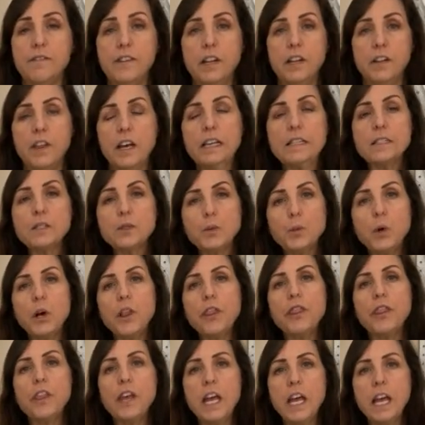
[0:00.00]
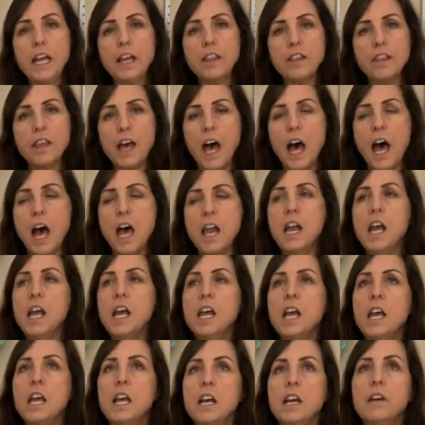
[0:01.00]
Now that's one thing that,
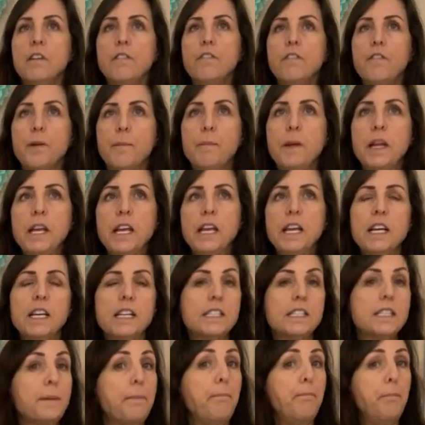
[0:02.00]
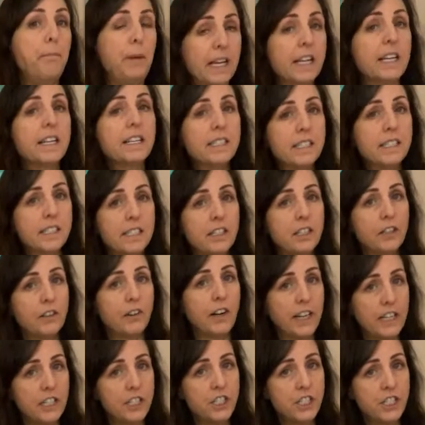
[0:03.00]
for me, it's a big
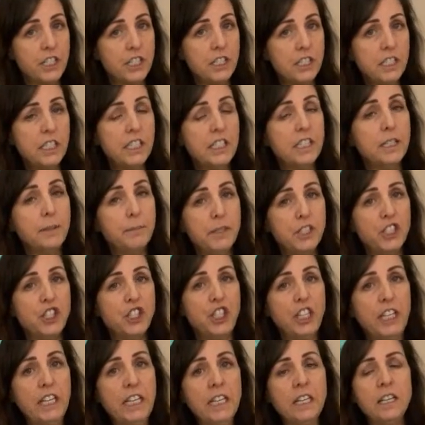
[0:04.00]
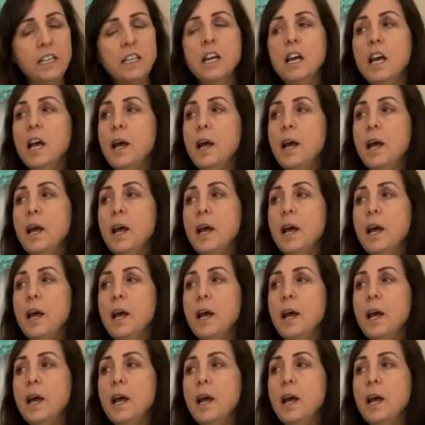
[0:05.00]
consideration in a machine,